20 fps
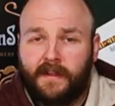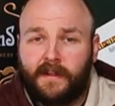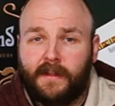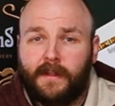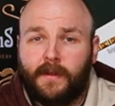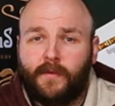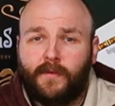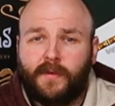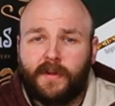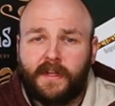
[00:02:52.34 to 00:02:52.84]

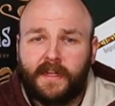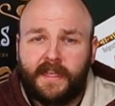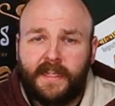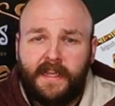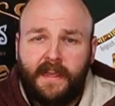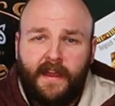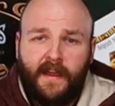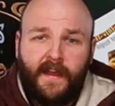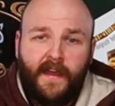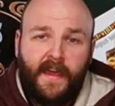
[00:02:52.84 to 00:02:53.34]

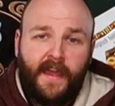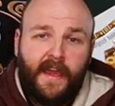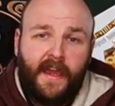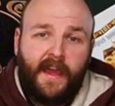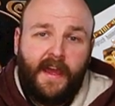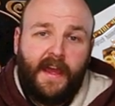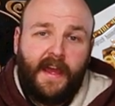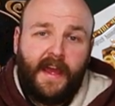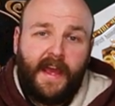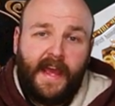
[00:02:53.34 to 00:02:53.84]
locally.
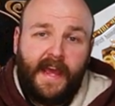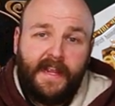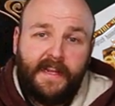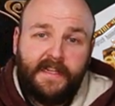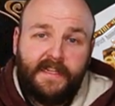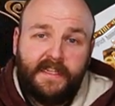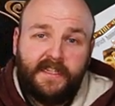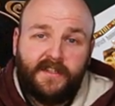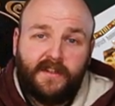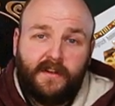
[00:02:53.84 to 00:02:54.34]

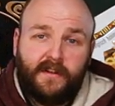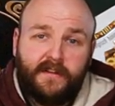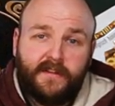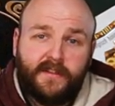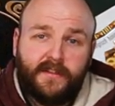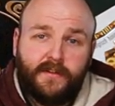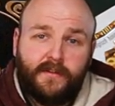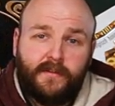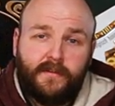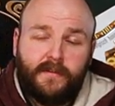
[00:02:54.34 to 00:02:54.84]
And this
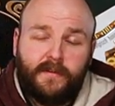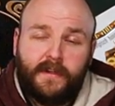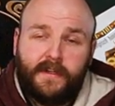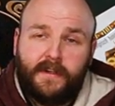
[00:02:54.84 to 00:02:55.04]
also